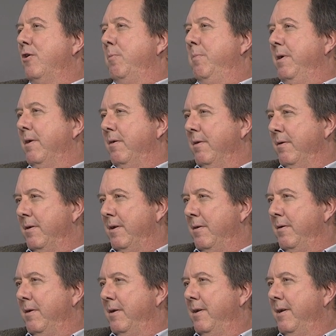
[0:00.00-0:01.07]
Bill.
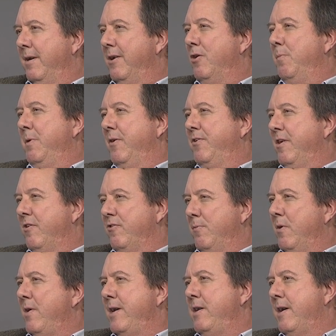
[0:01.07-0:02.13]
And Uncle Bill tells them,
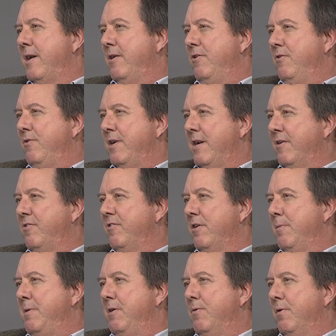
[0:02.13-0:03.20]
oh, I know how to do taxes,
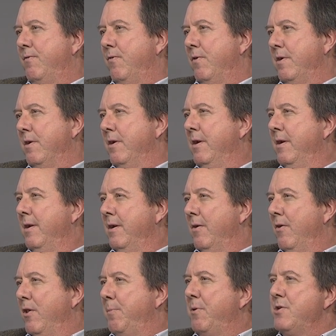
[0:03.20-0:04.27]
let me do it for you. Ah.
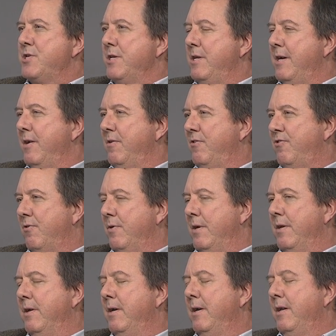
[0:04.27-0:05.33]
Or the person down the street.